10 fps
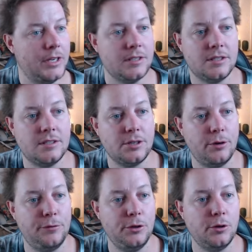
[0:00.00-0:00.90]
so
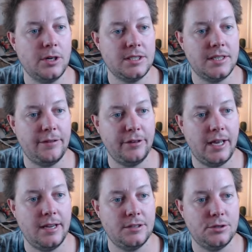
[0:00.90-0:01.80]
if you guys
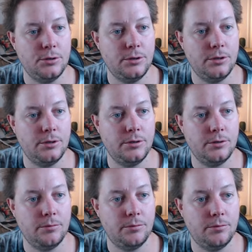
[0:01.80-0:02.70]
navigate
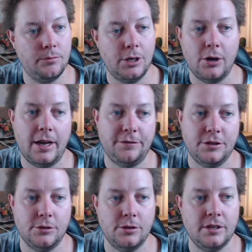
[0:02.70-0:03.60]
to, you don't have to
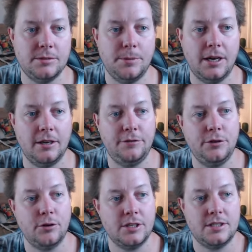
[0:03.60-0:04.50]
do this, but if you
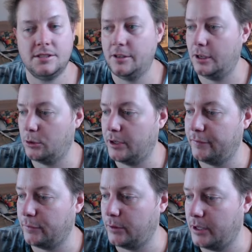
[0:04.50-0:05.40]
guys are looking
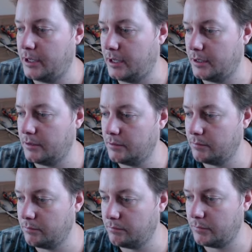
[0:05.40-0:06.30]
for the
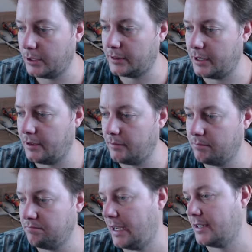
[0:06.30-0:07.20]

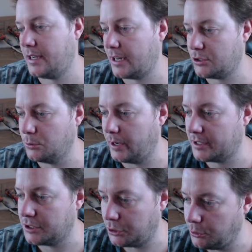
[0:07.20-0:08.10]
actual
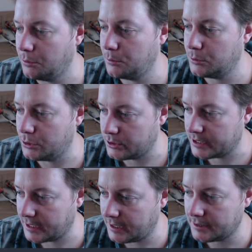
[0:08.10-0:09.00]
executable to
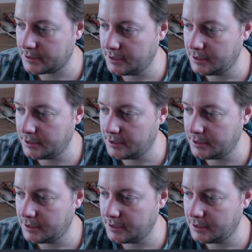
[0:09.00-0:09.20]
start